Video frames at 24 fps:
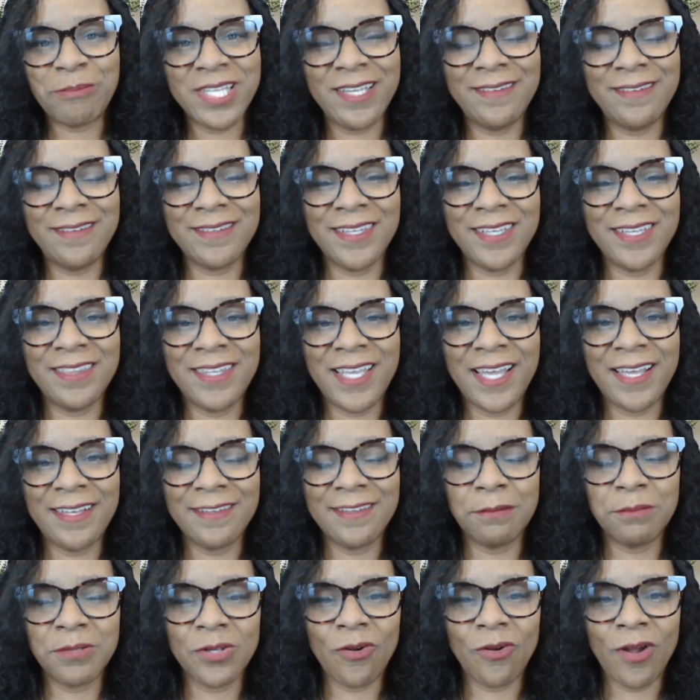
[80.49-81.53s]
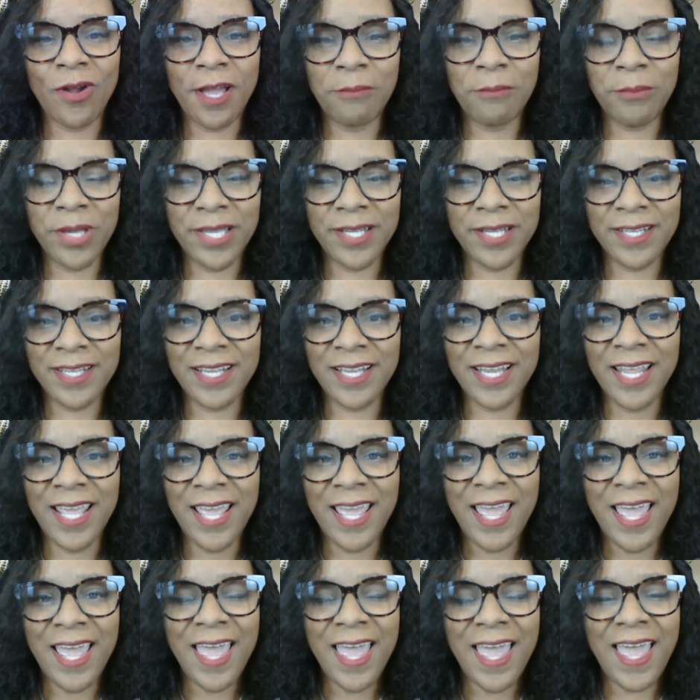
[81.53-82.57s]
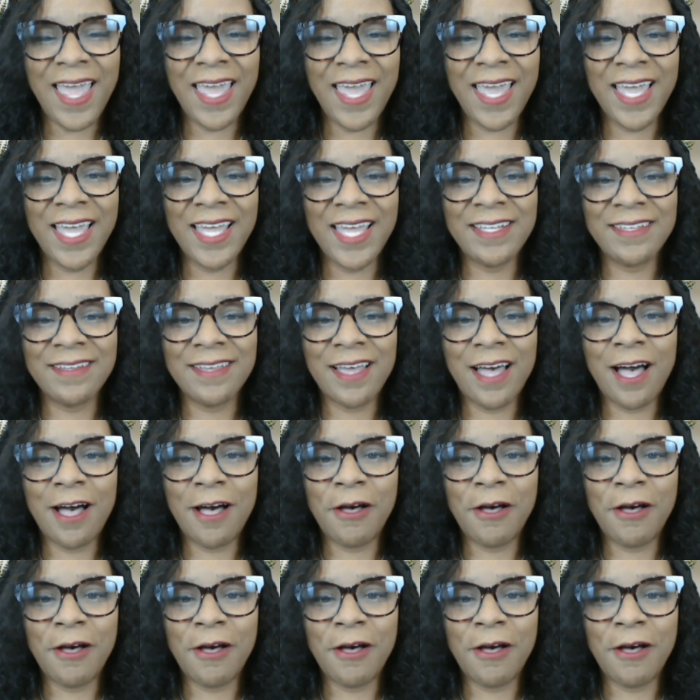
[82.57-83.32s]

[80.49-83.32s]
Please hit that subscribe button and